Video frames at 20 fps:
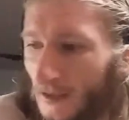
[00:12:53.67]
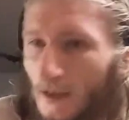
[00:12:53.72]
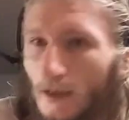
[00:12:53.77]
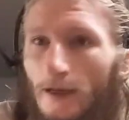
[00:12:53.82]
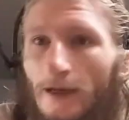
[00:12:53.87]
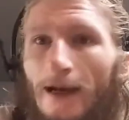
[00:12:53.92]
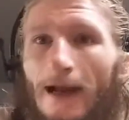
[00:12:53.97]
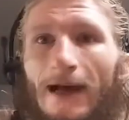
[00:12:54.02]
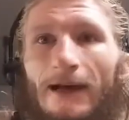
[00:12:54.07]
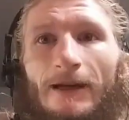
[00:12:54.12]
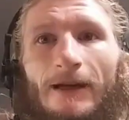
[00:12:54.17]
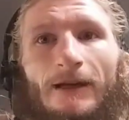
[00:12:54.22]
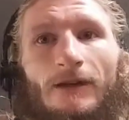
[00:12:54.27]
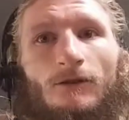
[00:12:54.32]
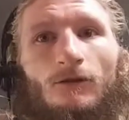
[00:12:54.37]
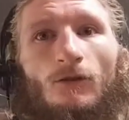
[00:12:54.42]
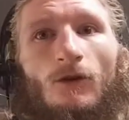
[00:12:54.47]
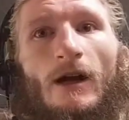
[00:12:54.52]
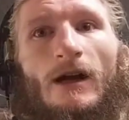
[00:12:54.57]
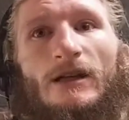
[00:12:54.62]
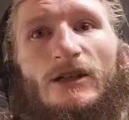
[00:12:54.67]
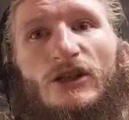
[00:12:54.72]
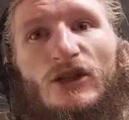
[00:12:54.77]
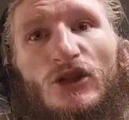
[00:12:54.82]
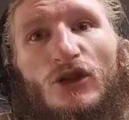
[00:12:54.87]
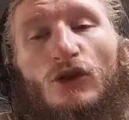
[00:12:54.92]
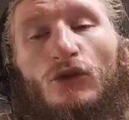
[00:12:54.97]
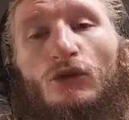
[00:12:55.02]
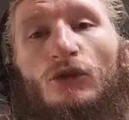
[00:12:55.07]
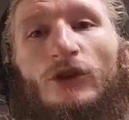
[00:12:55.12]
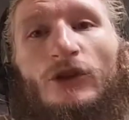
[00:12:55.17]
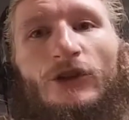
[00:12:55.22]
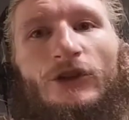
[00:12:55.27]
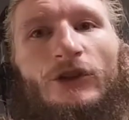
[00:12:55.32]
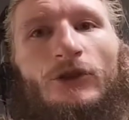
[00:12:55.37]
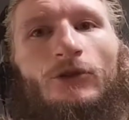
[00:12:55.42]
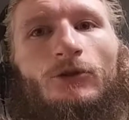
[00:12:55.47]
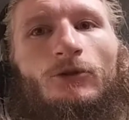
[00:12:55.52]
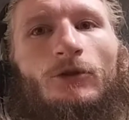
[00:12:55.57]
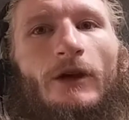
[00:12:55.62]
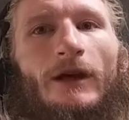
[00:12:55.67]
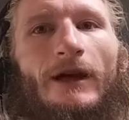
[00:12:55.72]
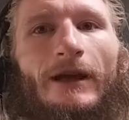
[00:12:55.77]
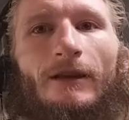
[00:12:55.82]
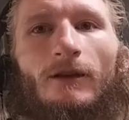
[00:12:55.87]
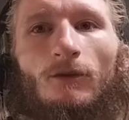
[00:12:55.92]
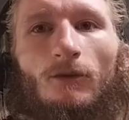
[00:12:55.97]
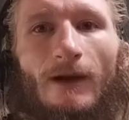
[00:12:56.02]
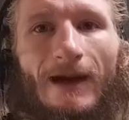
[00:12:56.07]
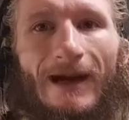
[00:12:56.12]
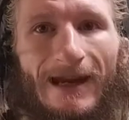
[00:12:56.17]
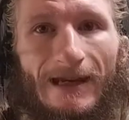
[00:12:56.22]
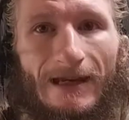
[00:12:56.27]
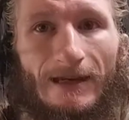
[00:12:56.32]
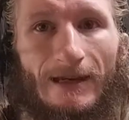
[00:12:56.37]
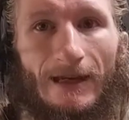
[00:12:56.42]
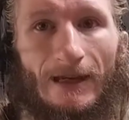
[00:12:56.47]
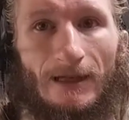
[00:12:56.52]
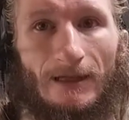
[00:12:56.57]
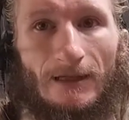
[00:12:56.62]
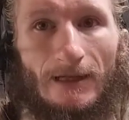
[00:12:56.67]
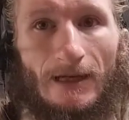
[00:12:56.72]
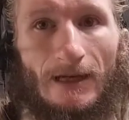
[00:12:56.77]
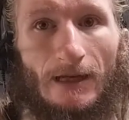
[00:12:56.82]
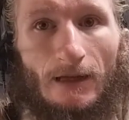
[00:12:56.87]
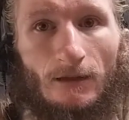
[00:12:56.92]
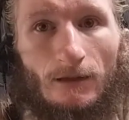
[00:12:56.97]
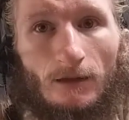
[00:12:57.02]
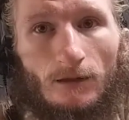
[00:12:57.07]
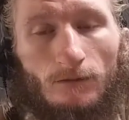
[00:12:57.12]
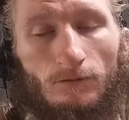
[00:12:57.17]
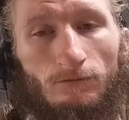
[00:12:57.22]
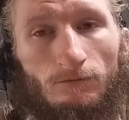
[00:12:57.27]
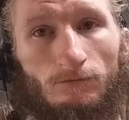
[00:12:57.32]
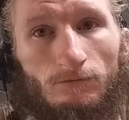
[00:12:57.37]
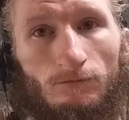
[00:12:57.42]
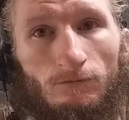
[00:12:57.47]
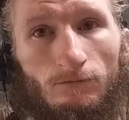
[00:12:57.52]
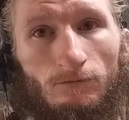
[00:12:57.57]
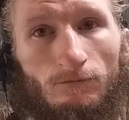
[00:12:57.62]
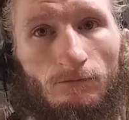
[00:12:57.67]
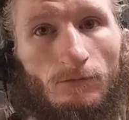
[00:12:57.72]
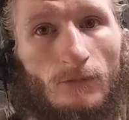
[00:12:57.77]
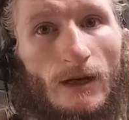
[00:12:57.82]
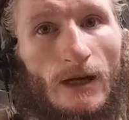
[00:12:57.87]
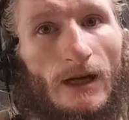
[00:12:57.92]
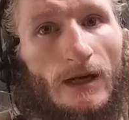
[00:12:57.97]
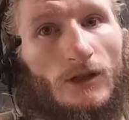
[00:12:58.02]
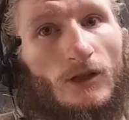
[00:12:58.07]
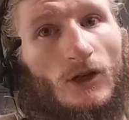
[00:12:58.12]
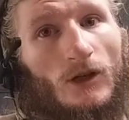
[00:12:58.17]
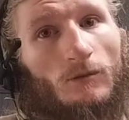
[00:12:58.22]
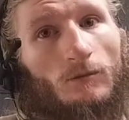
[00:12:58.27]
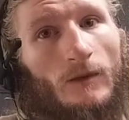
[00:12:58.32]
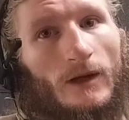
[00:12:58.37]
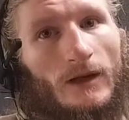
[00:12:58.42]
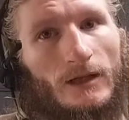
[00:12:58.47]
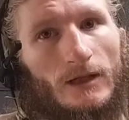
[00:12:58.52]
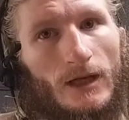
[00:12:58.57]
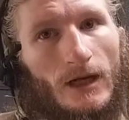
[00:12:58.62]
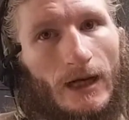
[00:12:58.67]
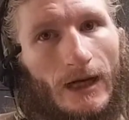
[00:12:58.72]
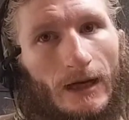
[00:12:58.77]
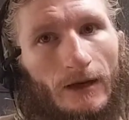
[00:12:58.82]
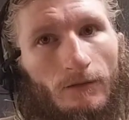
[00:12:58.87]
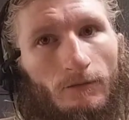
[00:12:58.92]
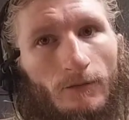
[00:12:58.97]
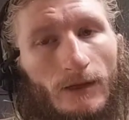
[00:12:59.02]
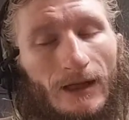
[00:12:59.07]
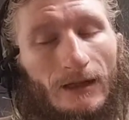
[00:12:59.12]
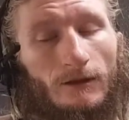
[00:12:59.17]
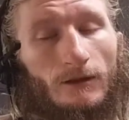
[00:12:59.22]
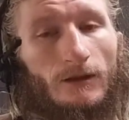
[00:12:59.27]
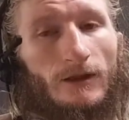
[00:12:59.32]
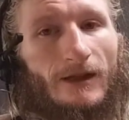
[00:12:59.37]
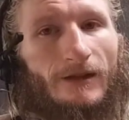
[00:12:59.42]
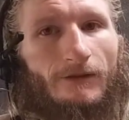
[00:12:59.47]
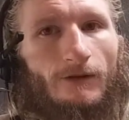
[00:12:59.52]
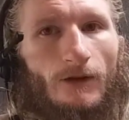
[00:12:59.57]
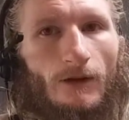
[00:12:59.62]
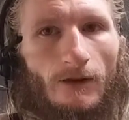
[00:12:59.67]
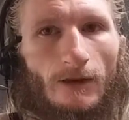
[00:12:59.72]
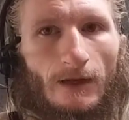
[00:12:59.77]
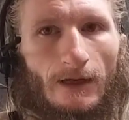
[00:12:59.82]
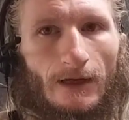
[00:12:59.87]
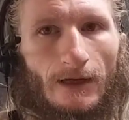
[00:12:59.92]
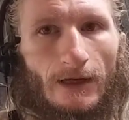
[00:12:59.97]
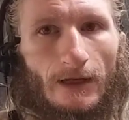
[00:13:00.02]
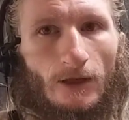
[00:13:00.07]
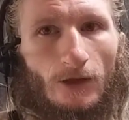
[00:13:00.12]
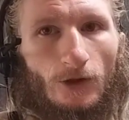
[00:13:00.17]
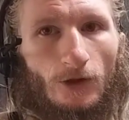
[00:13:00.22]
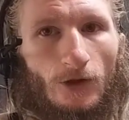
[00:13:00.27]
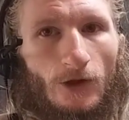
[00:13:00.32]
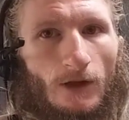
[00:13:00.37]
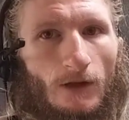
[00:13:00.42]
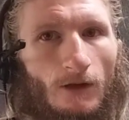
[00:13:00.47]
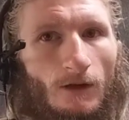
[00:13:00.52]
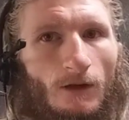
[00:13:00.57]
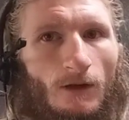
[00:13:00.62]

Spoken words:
And I didn't rush through the rankings either. I took my time. I learned everything I could.